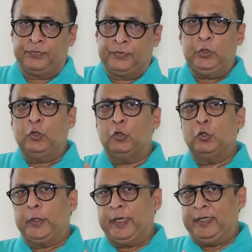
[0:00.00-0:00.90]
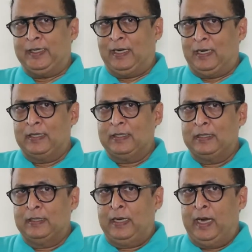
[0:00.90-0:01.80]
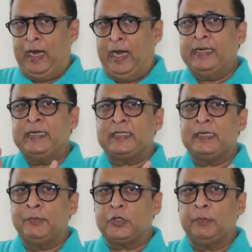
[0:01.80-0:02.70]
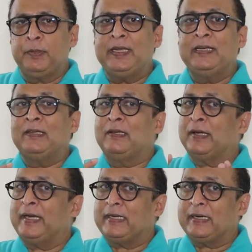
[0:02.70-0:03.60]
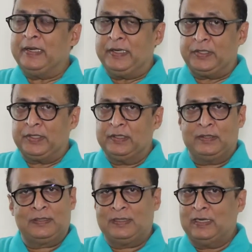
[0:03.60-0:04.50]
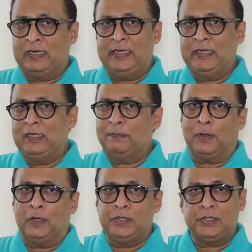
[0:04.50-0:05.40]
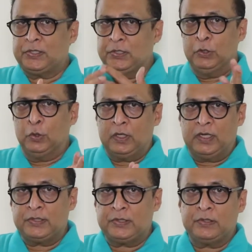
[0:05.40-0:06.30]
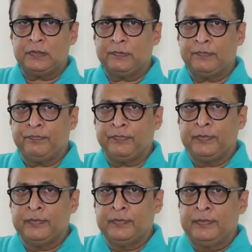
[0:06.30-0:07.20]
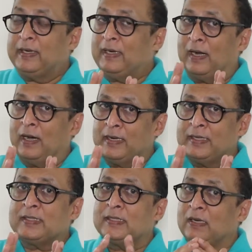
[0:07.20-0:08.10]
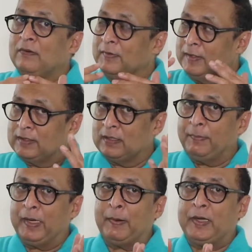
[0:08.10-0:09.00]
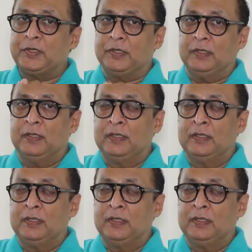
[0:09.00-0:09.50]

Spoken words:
You go look at the car and it seems to be in great conditions, clean, polished, no rust. The car itself is the big picture,